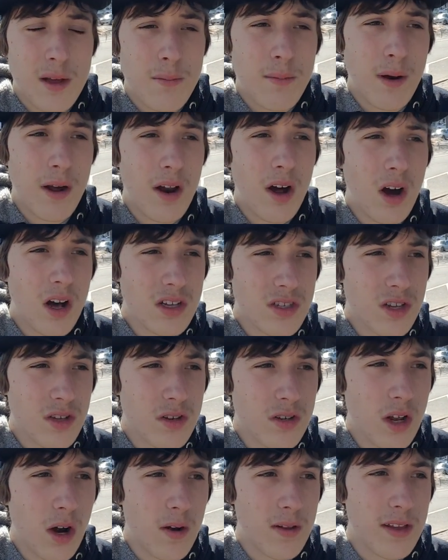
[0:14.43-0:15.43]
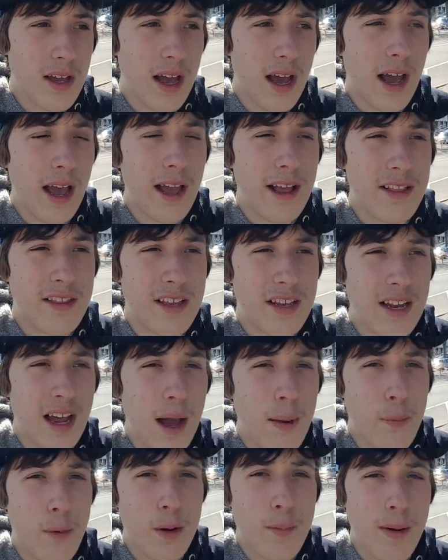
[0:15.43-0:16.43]
But also note that I did
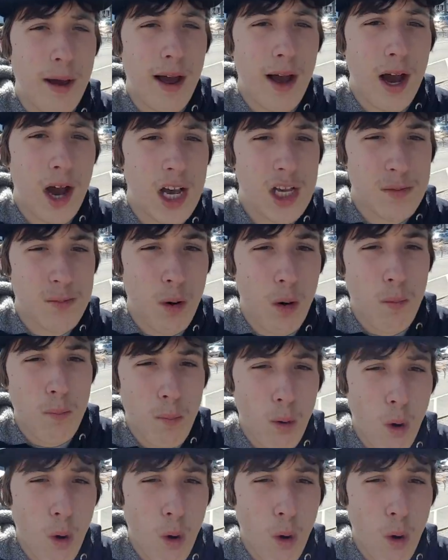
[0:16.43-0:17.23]
not bring my Osmo